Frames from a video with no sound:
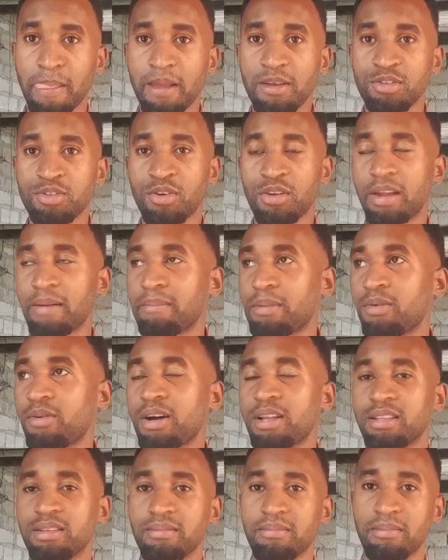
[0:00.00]
So number
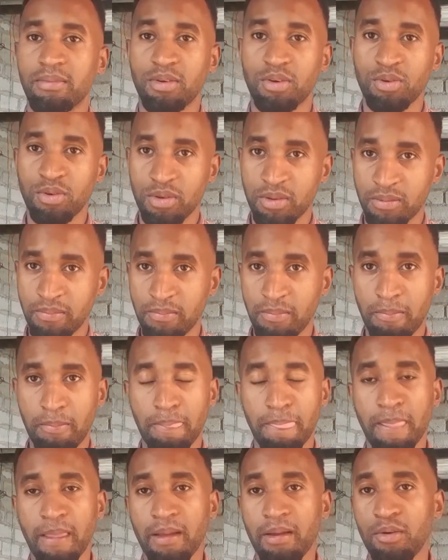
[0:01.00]
one,
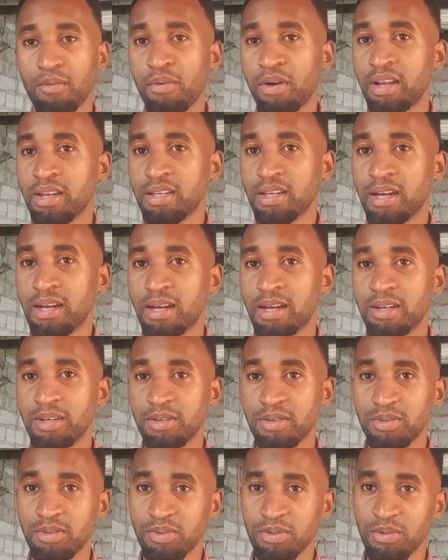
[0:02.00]
when
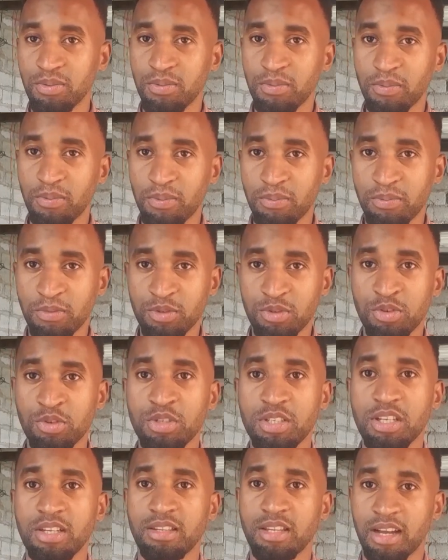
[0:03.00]

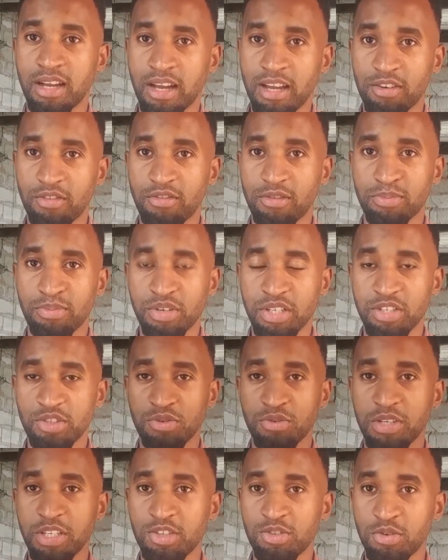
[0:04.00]
choosing the kind of a breed you
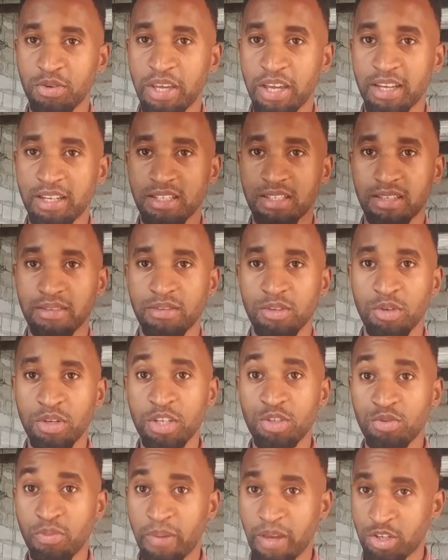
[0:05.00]
need to get, you
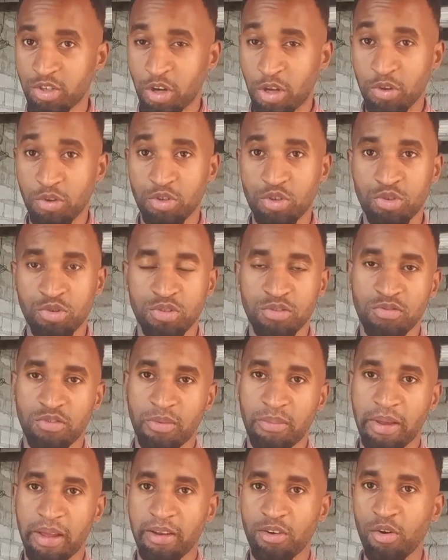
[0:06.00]
need to make sure you choose from
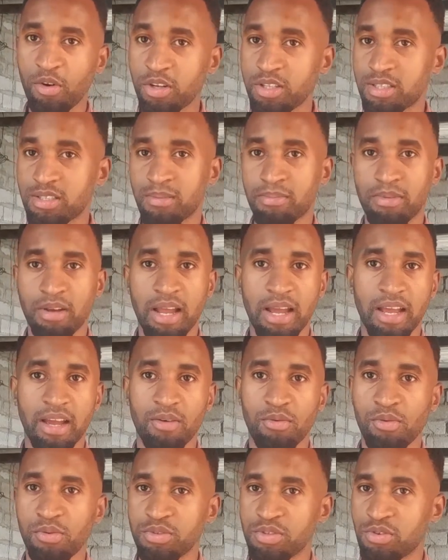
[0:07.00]
a non-supplier
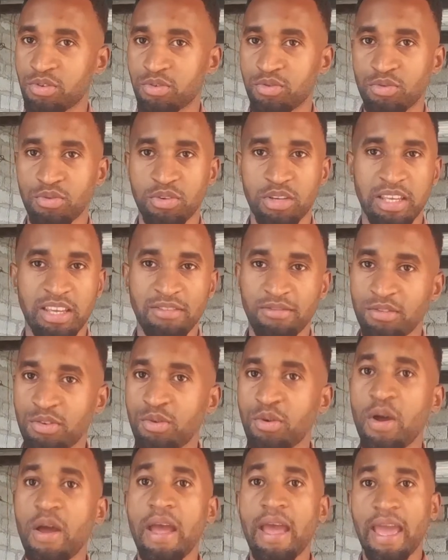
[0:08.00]
who is going to give
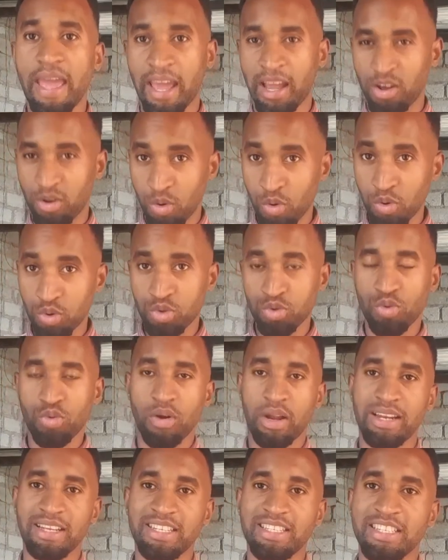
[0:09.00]
you a good
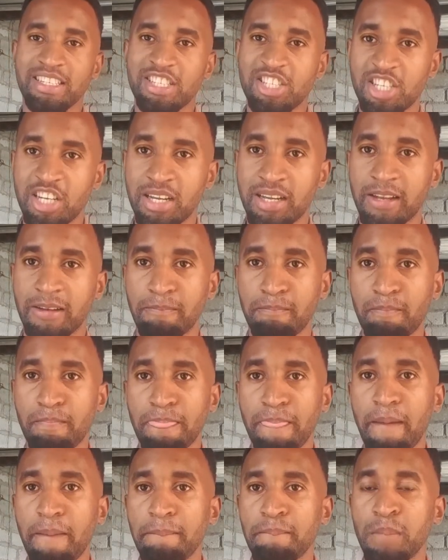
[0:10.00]
quality chicken,
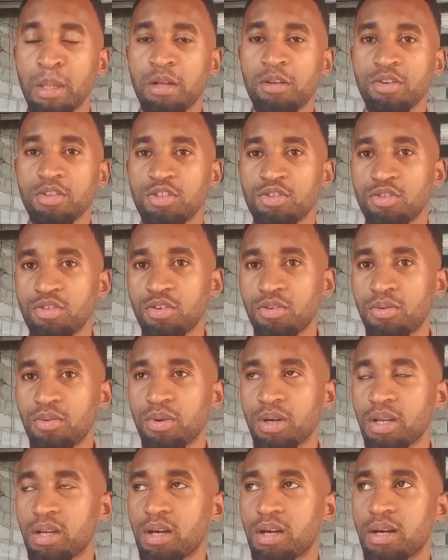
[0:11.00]
because you know
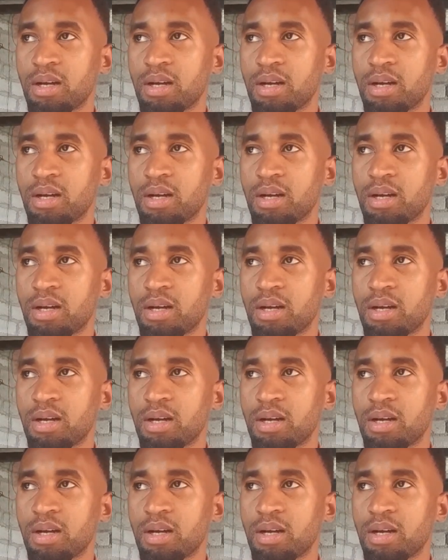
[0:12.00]
when